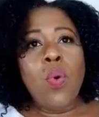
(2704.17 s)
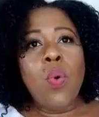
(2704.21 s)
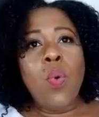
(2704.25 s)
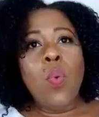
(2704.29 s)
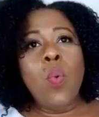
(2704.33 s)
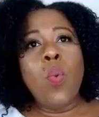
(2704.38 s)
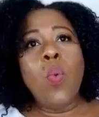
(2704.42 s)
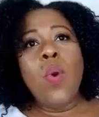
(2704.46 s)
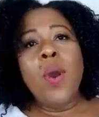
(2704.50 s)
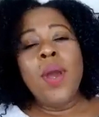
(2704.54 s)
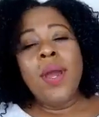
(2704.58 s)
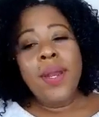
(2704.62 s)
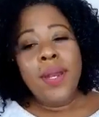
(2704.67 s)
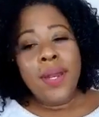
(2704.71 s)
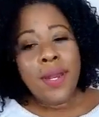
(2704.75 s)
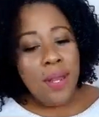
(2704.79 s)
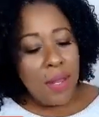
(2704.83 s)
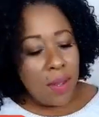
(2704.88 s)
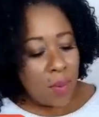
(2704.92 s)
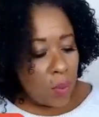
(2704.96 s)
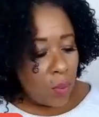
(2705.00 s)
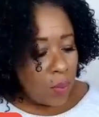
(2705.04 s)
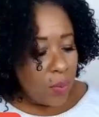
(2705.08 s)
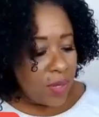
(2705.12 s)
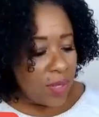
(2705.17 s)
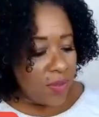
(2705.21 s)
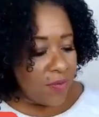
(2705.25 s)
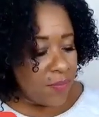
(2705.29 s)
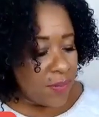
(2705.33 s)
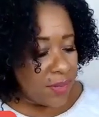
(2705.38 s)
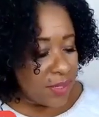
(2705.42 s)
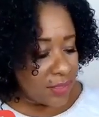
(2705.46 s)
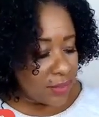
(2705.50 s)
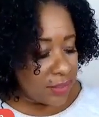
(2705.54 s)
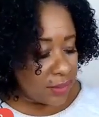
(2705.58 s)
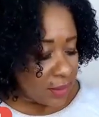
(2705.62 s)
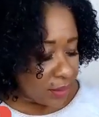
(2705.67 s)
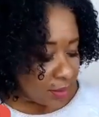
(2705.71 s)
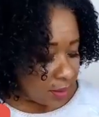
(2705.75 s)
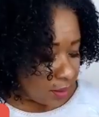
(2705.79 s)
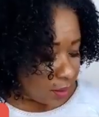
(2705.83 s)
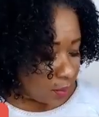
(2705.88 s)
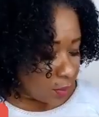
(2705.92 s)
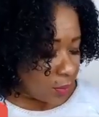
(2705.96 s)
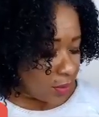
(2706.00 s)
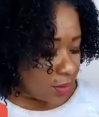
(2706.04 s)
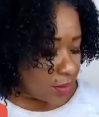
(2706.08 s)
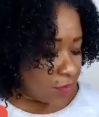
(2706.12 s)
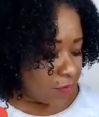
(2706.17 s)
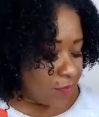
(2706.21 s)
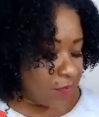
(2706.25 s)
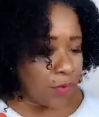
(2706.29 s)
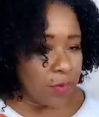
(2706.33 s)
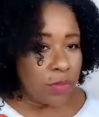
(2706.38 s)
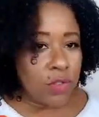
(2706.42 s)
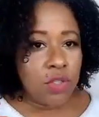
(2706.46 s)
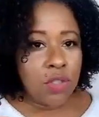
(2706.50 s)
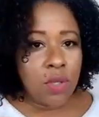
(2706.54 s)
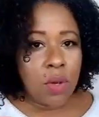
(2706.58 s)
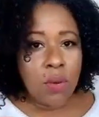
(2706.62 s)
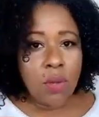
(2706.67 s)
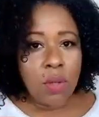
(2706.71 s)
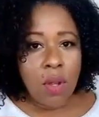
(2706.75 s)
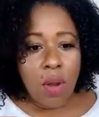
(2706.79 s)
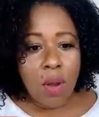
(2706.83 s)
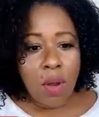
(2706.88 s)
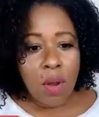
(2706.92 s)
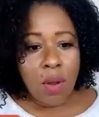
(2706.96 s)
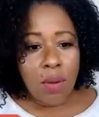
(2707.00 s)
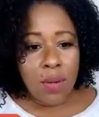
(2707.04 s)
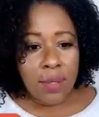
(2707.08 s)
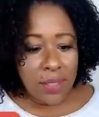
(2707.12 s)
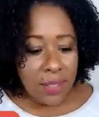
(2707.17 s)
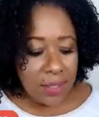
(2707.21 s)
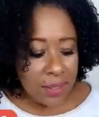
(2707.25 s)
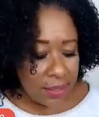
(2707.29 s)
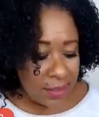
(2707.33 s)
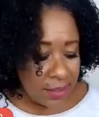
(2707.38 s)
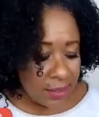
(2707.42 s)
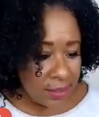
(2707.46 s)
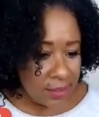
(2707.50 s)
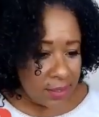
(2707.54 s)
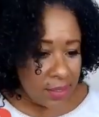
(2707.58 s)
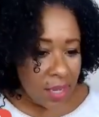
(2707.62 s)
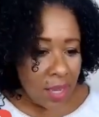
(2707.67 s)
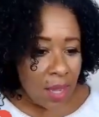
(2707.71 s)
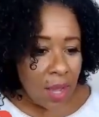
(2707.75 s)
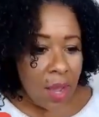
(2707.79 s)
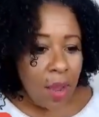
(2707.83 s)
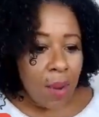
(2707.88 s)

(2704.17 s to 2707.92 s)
What we've been dealing with for so long is